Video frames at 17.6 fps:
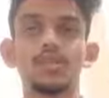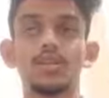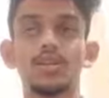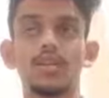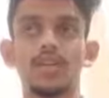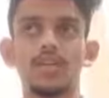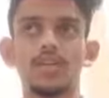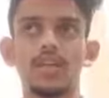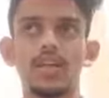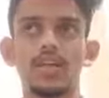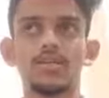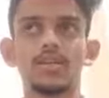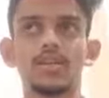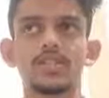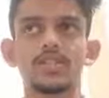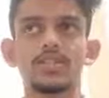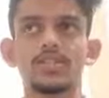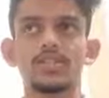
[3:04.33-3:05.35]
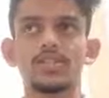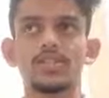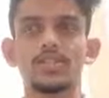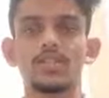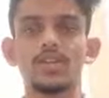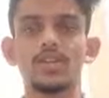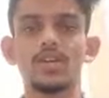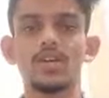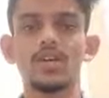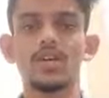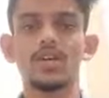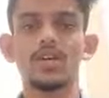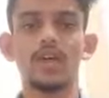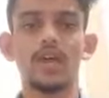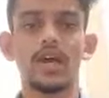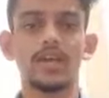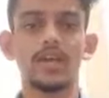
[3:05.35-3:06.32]
runtime exception.
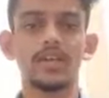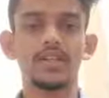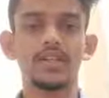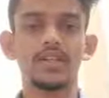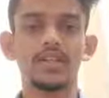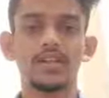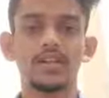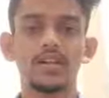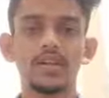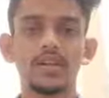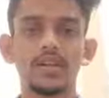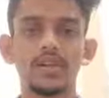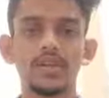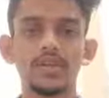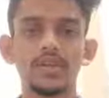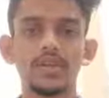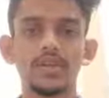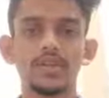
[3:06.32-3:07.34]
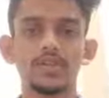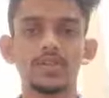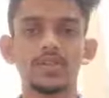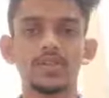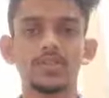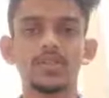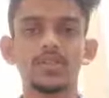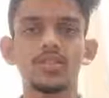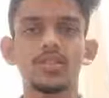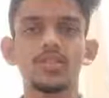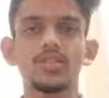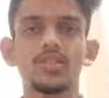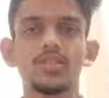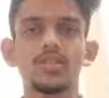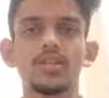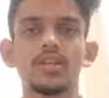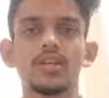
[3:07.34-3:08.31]
And in runtime exception
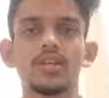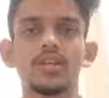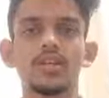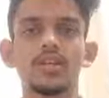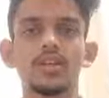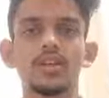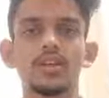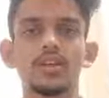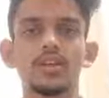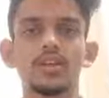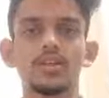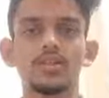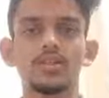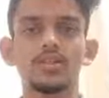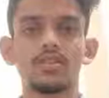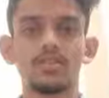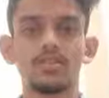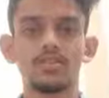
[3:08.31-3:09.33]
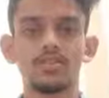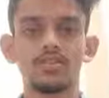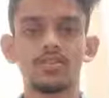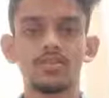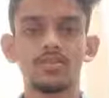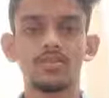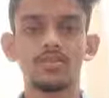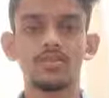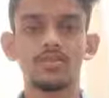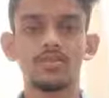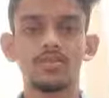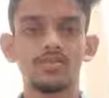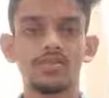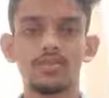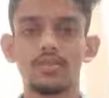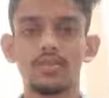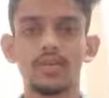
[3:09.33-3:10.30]
there are
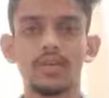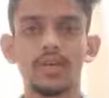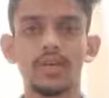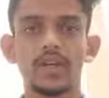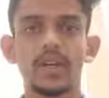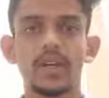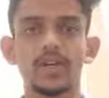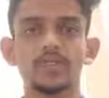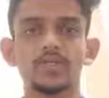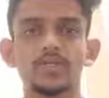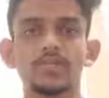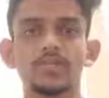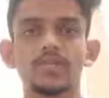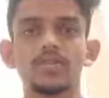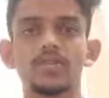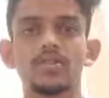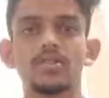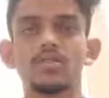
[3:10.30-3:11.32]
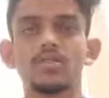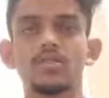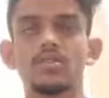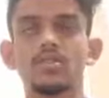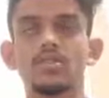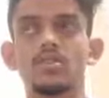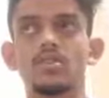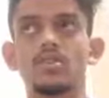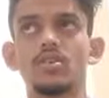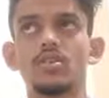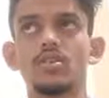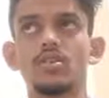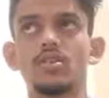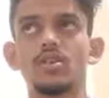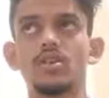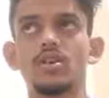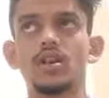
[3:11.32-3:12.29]
four main types:
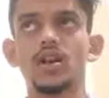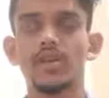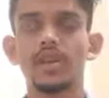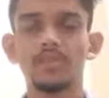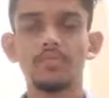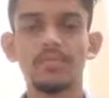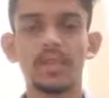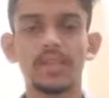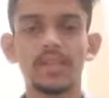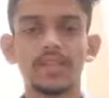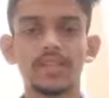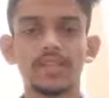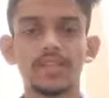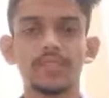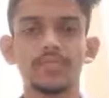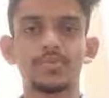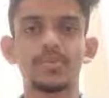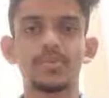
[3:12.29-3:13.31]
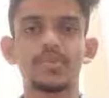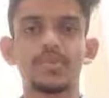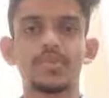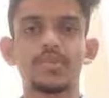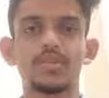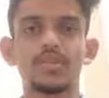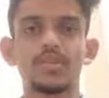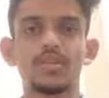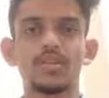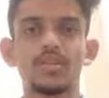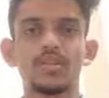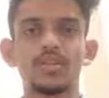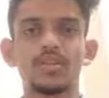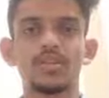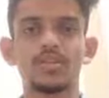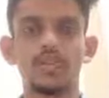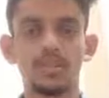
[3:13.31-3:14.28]
arithmetic exception,
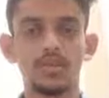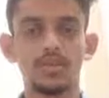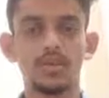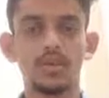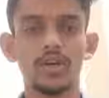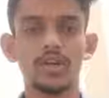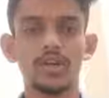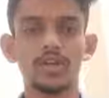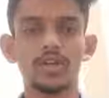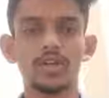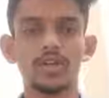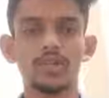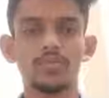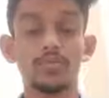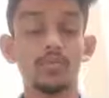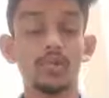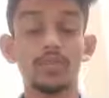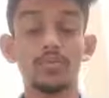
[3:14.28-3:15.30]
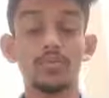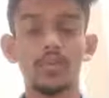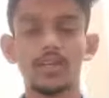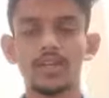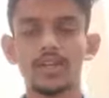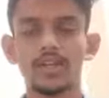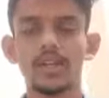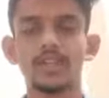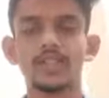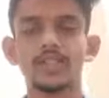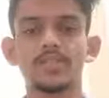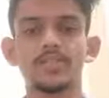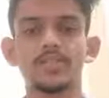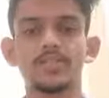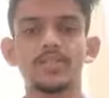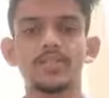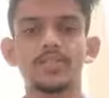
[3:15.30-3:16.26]
null pointer
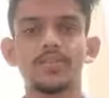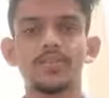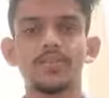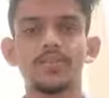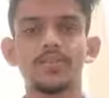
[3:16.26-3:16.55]
exception,